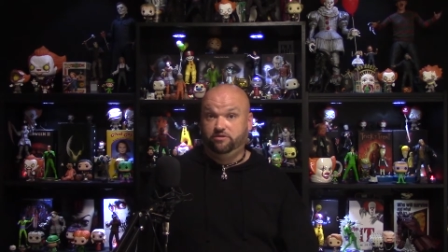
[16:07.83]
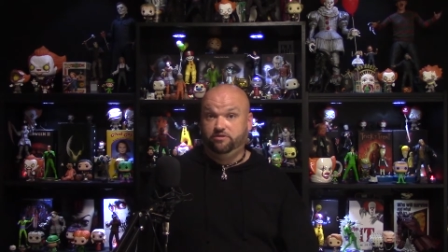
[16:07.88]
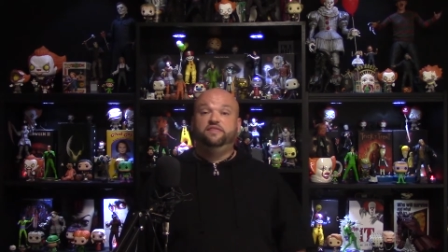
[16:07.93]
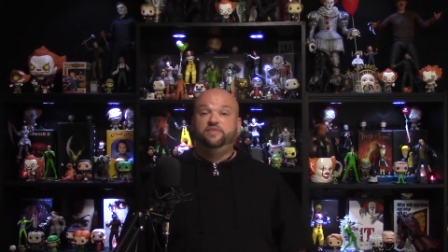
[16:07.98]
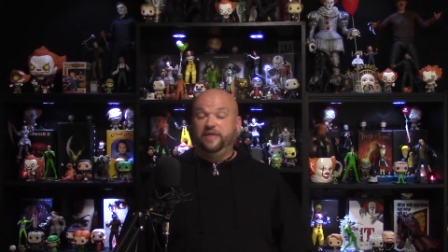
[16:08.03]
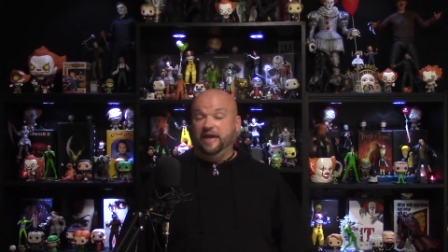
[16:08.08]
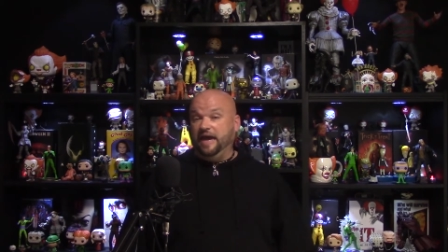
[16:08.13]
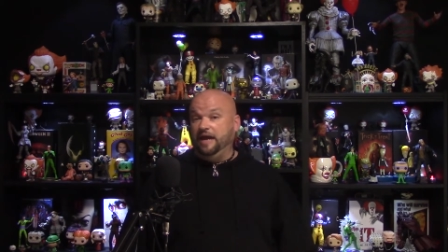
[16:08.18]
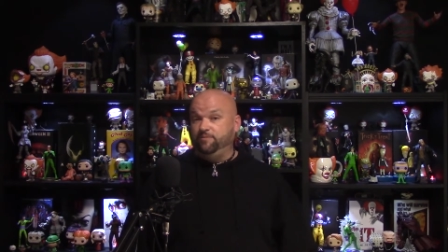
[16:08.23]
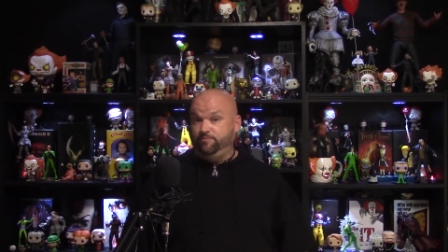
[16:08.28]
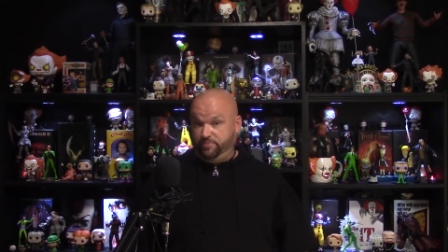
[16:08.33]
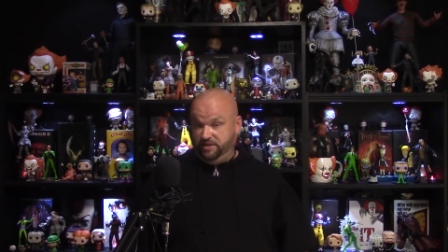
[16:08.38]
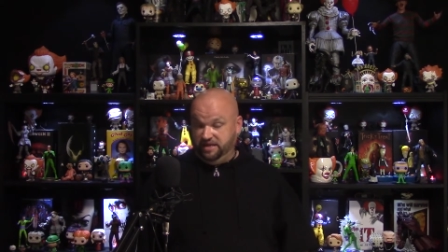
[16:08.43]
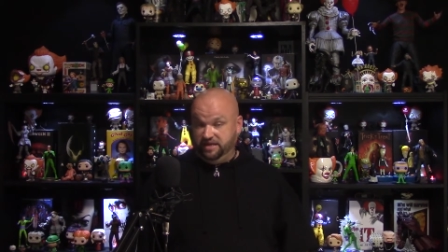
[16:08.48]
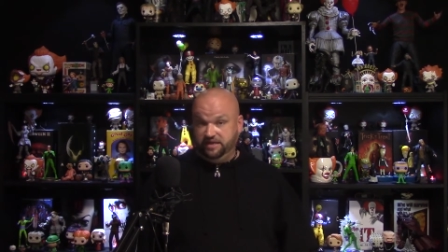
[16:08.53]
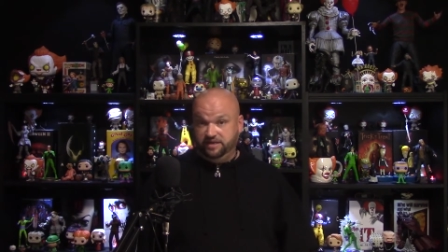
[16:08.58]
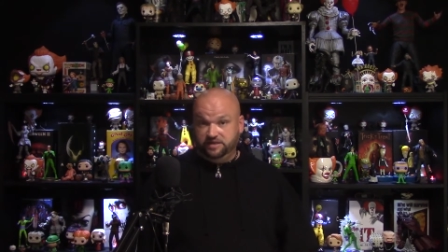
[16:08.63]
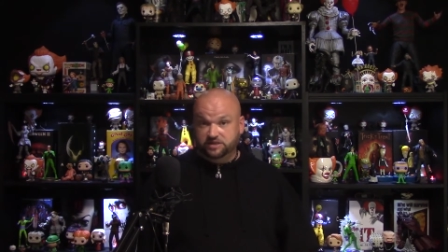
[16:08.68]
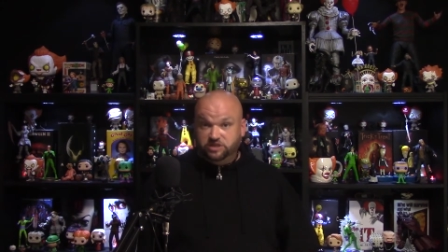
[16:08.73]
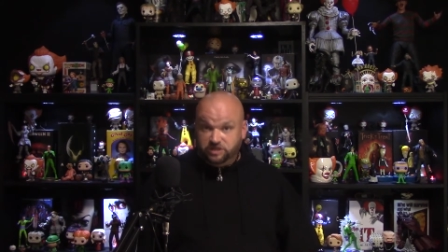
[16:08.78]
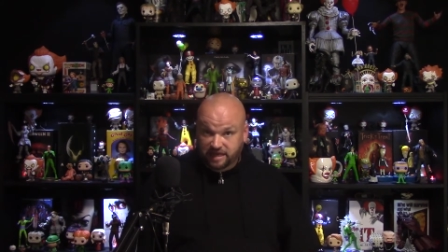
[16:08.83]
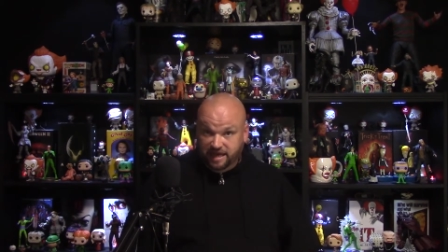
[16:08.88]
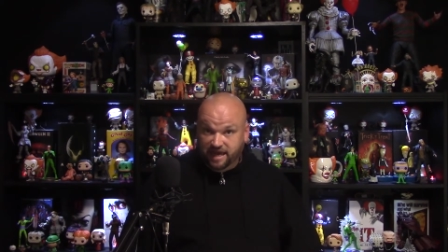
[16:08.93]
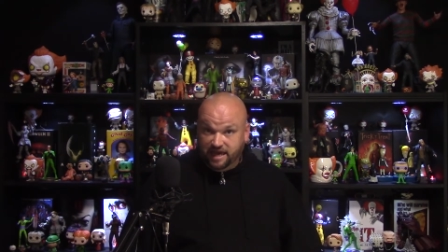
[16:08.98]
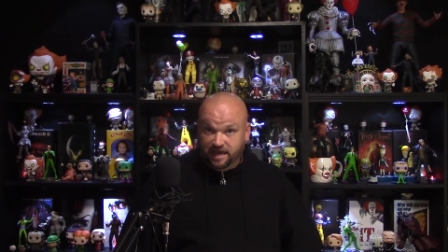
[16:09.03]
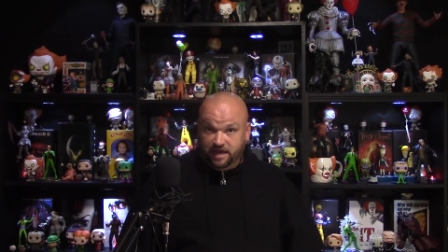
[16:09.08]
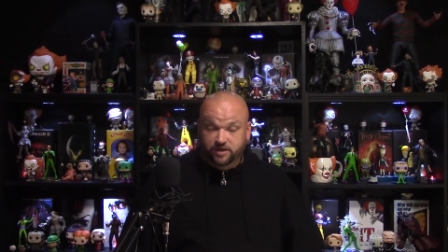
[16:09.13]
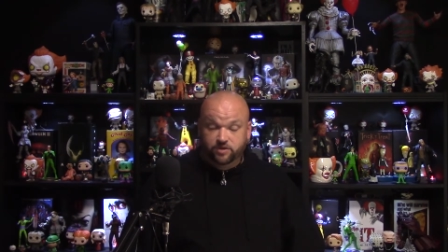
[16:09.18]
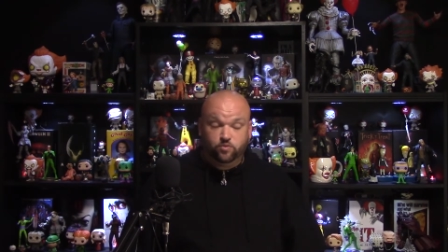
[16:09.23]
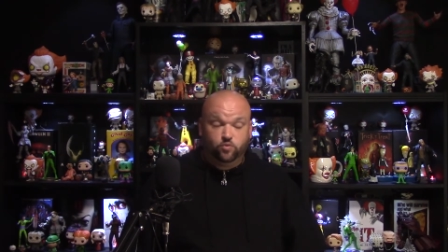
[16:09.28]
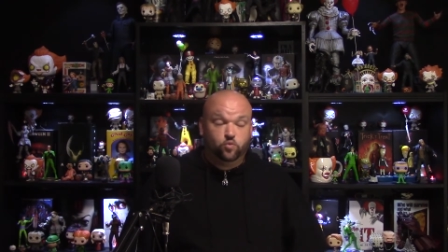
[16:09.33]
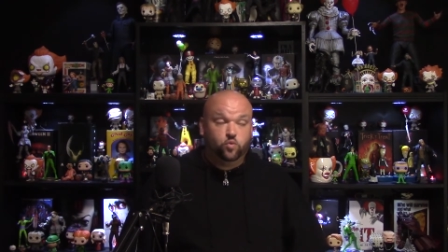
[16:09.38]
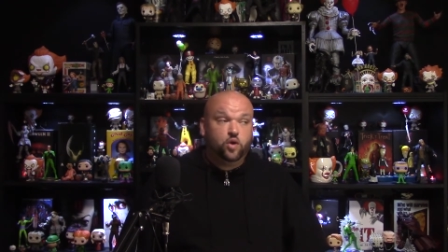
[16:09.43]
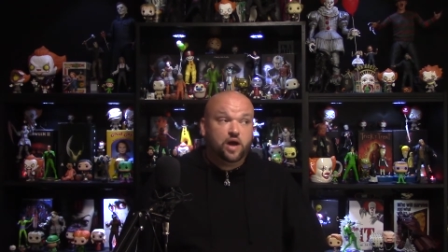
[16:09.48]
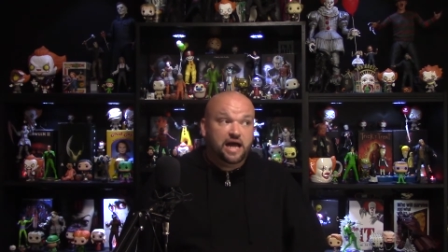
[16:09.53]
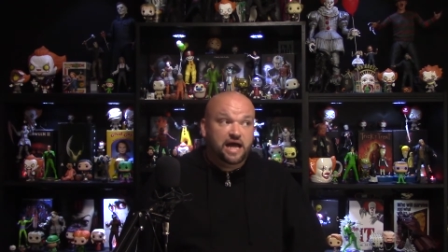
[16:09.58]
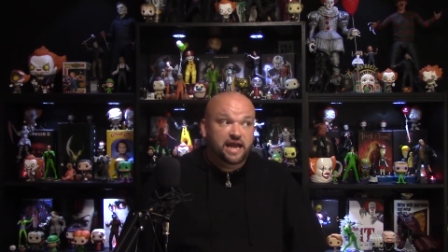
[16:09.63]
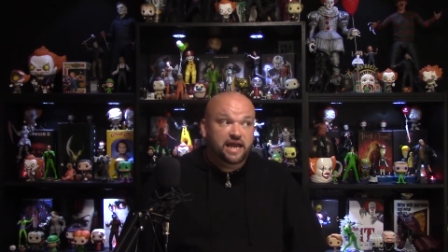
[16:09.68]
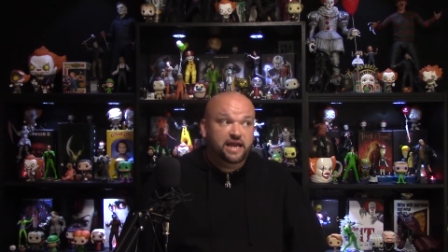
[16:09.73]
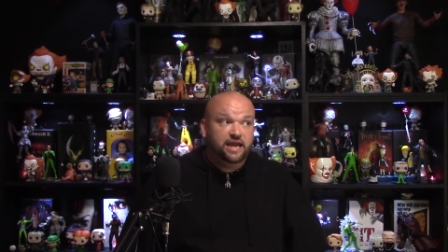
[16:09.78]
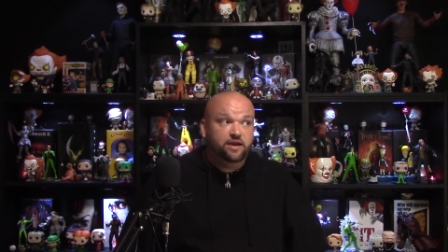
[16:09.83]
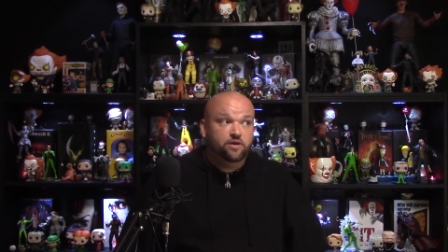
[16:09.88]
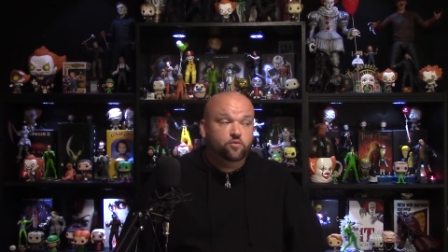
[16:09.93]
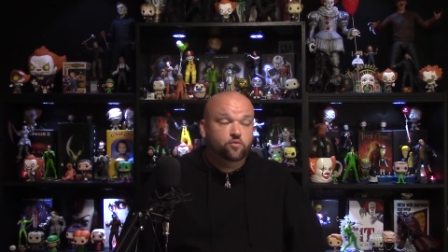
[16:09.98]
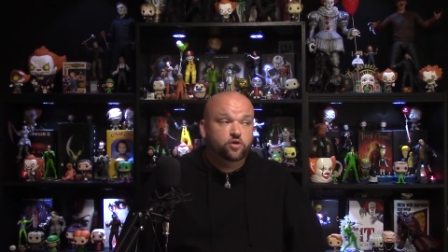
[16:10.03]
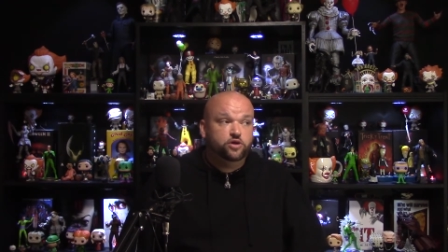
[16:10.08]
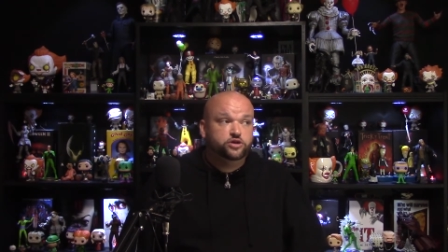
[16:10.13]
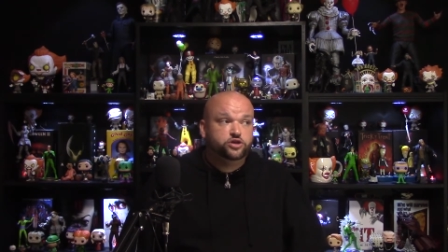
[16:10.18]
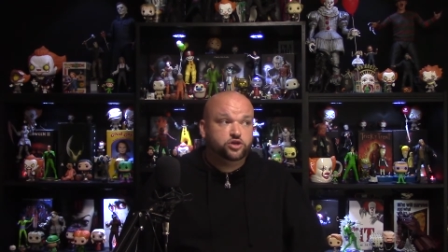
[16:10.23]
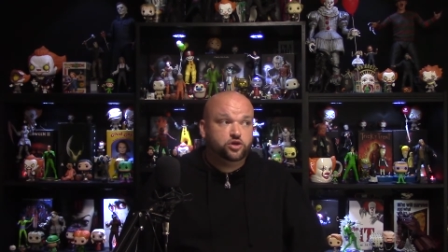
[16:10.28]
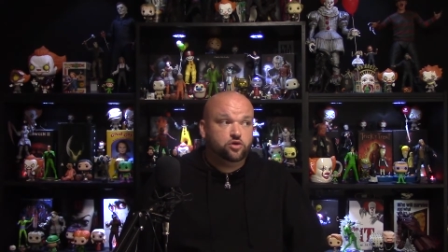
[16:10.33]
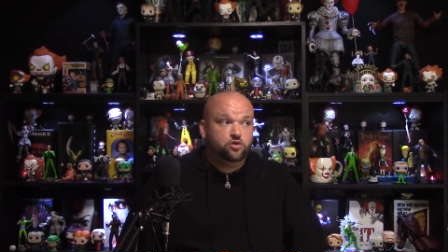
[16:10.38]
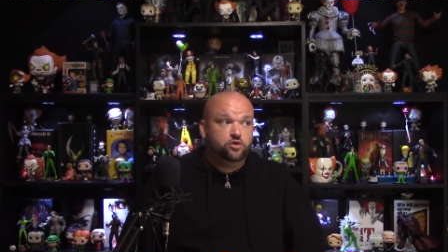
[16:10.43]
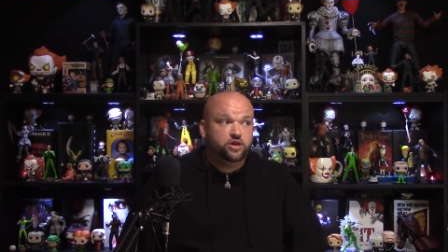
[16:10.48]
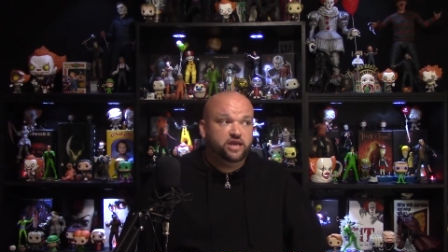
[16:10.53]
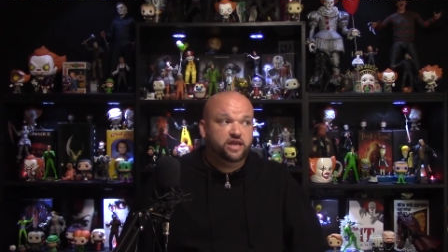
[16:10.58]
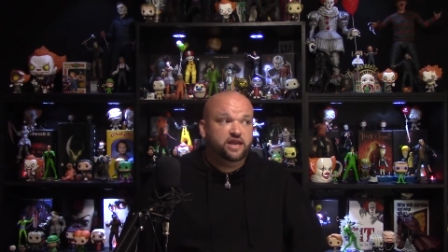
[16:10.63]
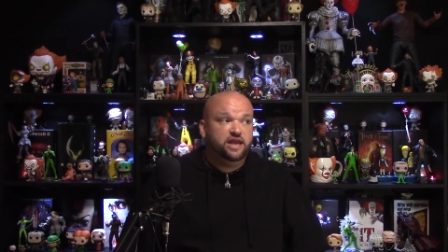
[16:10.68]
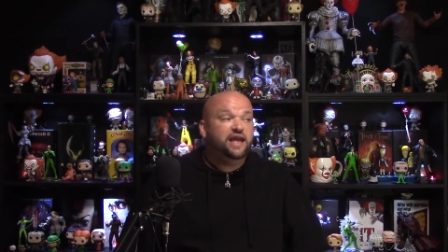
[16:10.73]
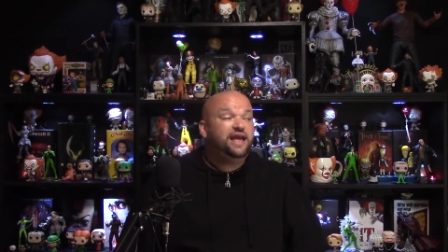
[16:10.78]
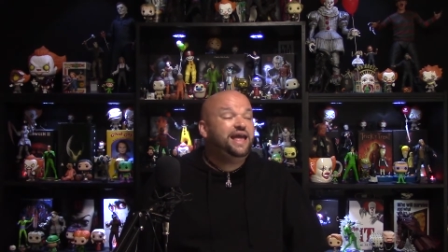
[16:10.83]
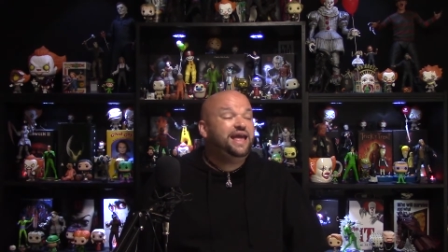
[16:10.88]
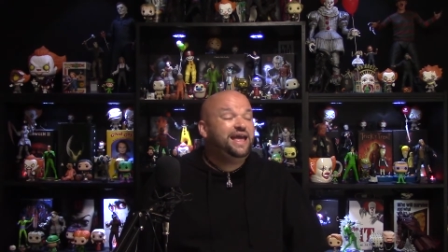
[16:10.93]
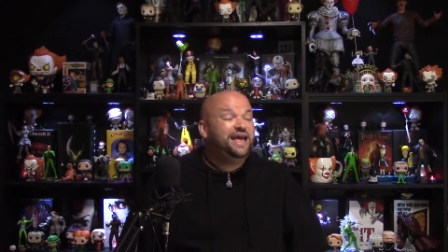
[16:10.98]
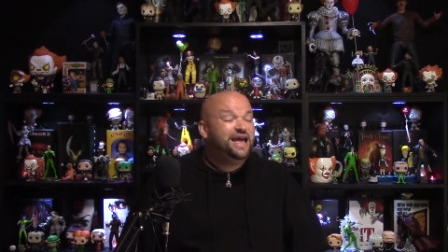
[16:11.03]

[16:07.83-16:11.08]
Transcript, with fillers: That being said, why would Tony